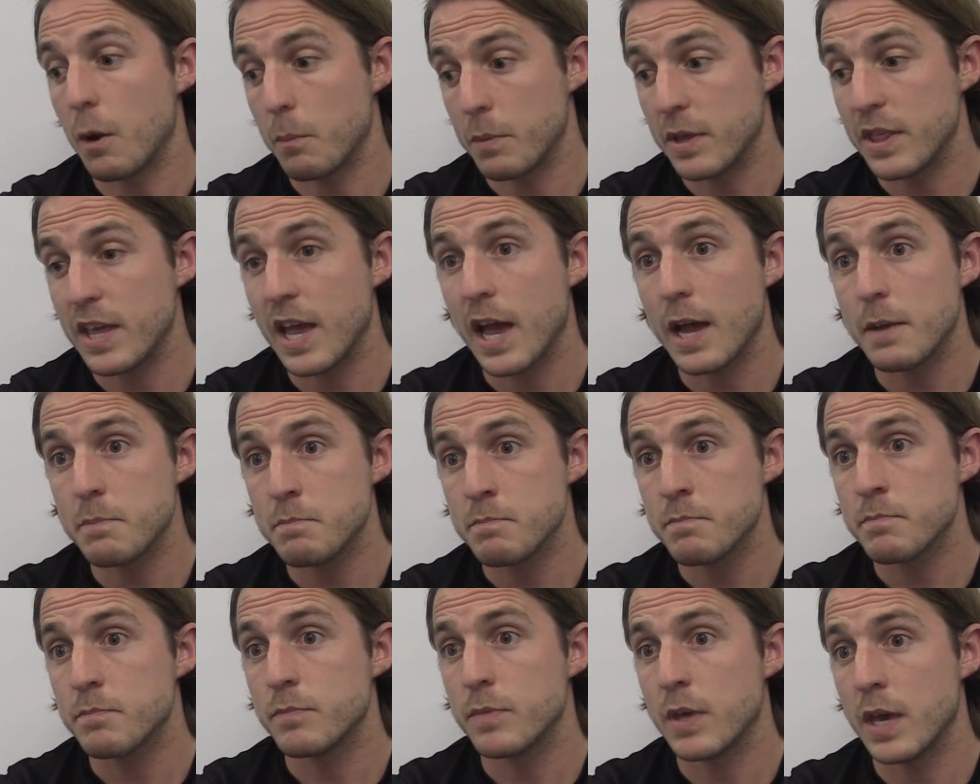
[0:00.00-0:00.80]
That'd be the
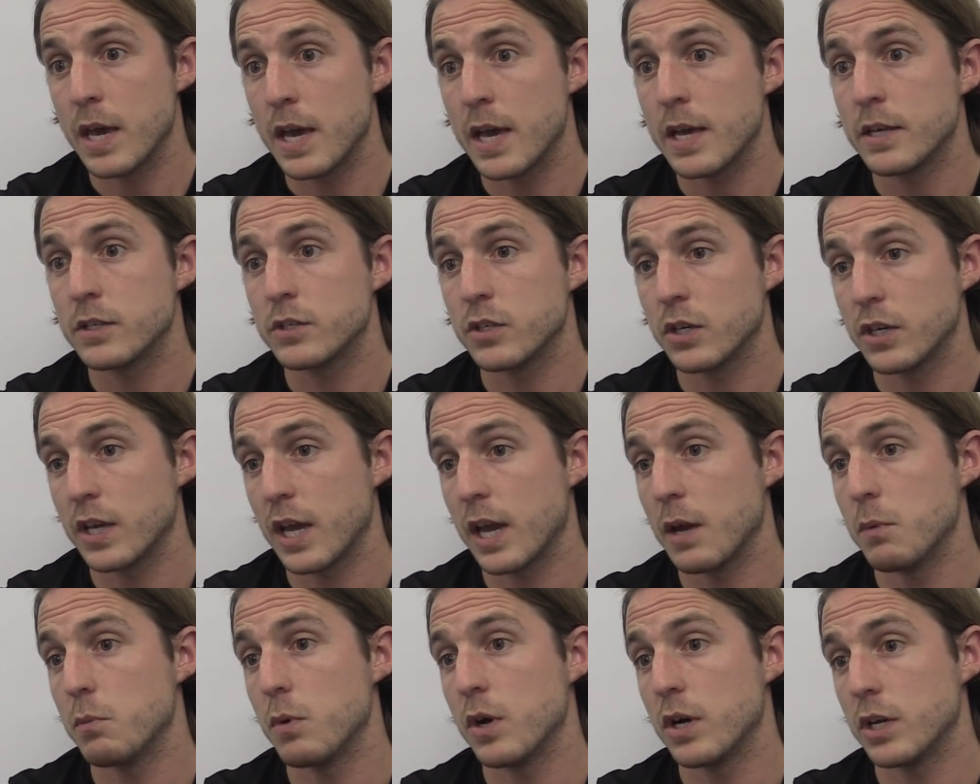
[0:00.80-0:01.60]
aim, yeah. So
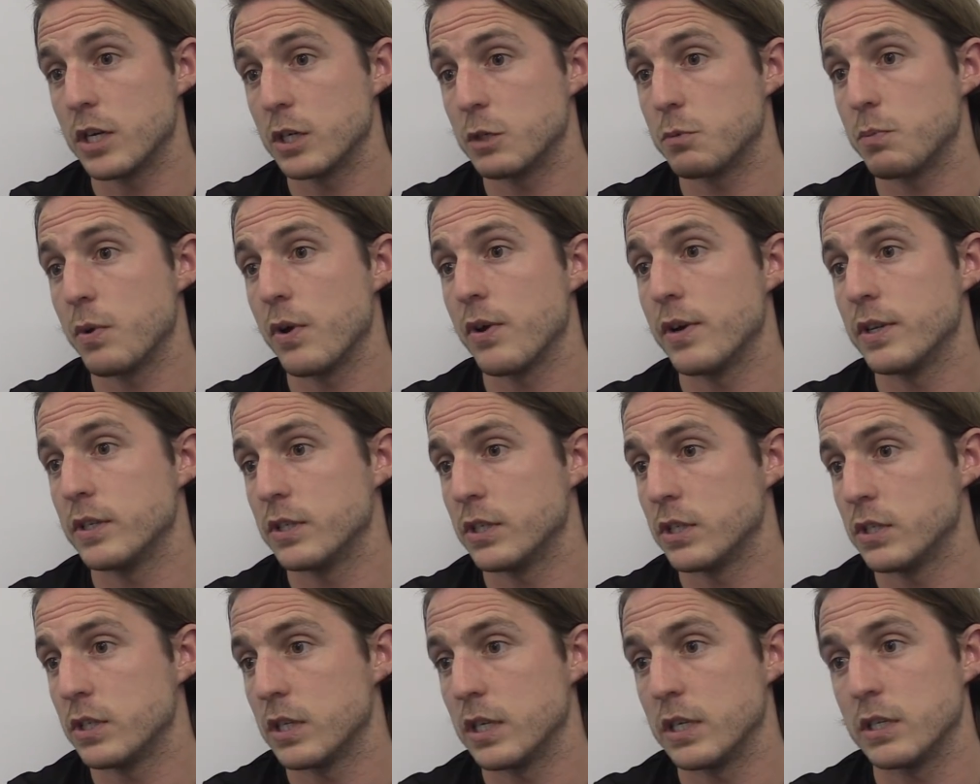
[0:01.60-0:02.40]
getting work experience
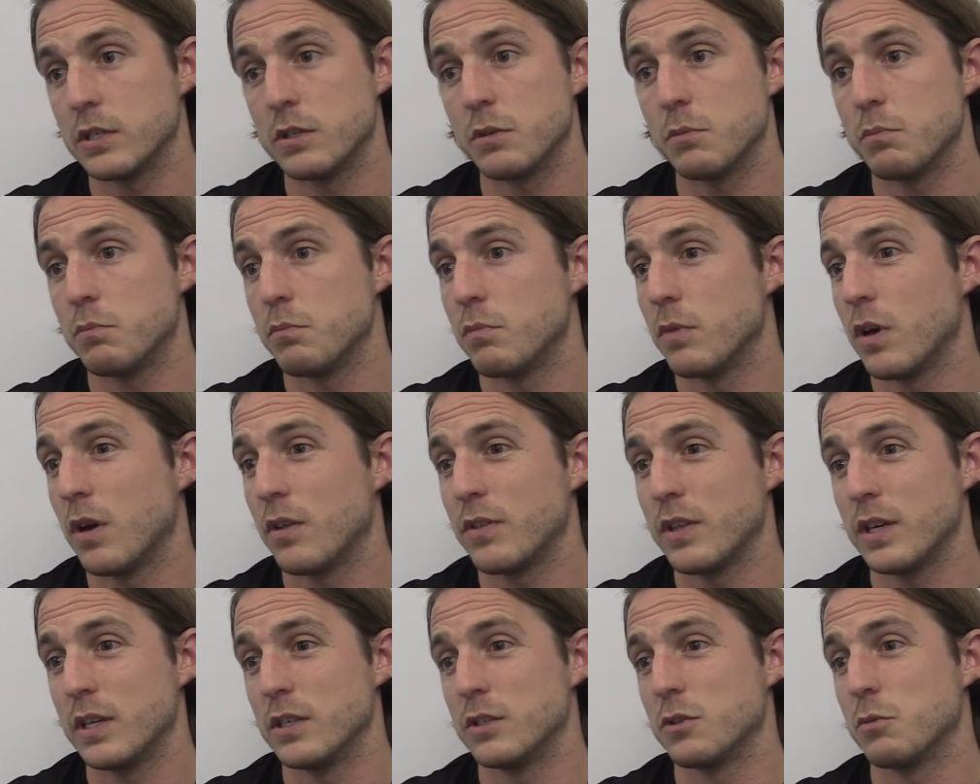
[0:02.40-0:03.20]
is I
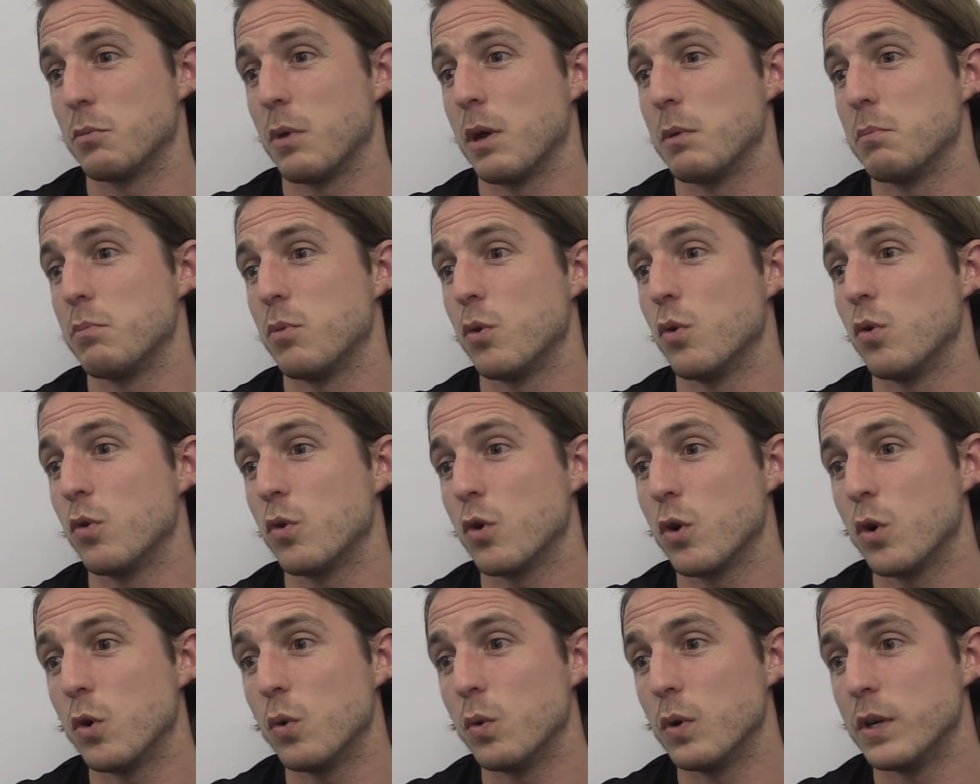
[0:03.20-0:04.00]
think it's the main port
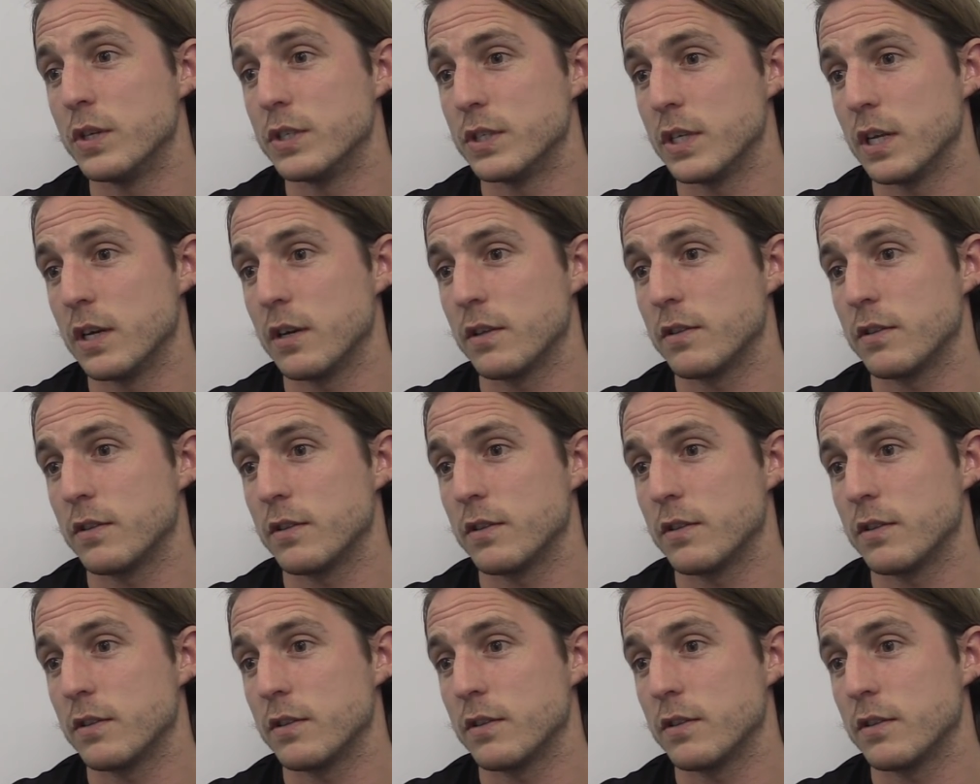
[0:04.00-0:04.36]
call, isn't it?